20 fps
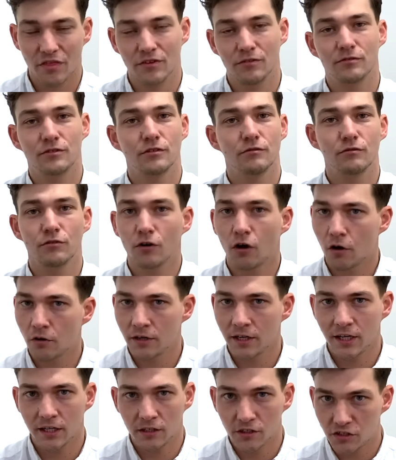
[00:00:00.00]
You do not
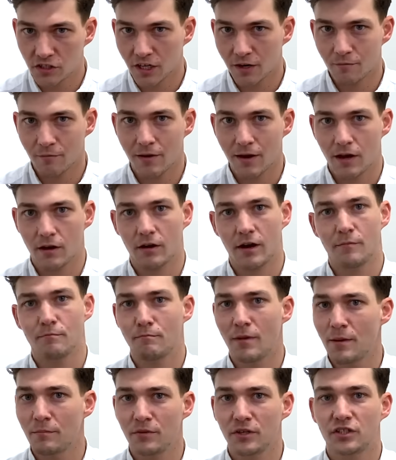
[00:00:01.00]
need a gym
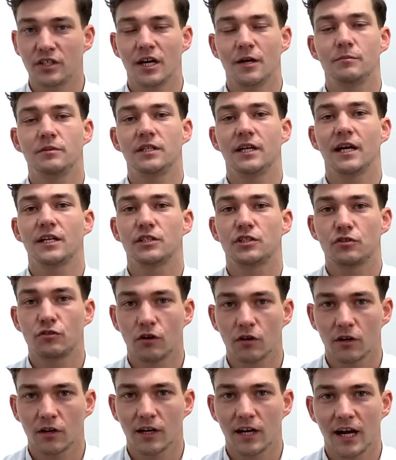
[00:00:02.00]
membership to get
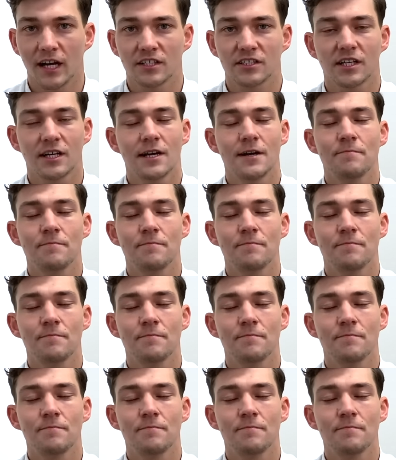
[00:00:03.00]
stronger legs.